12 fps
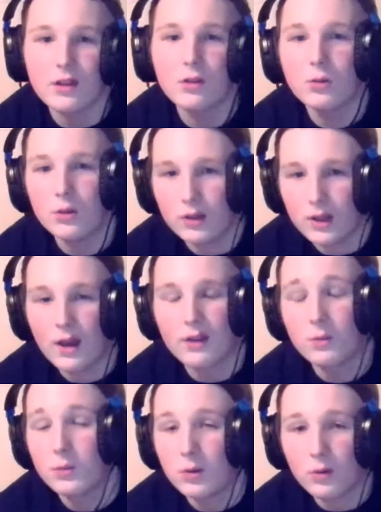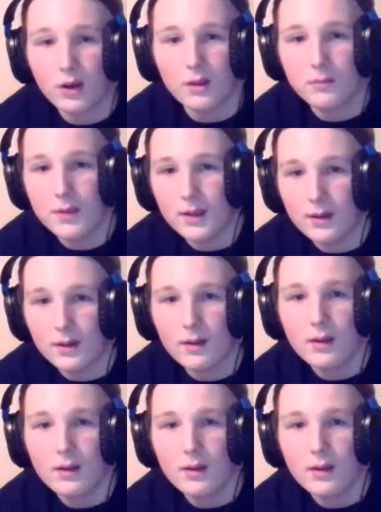you guys will know what I mean.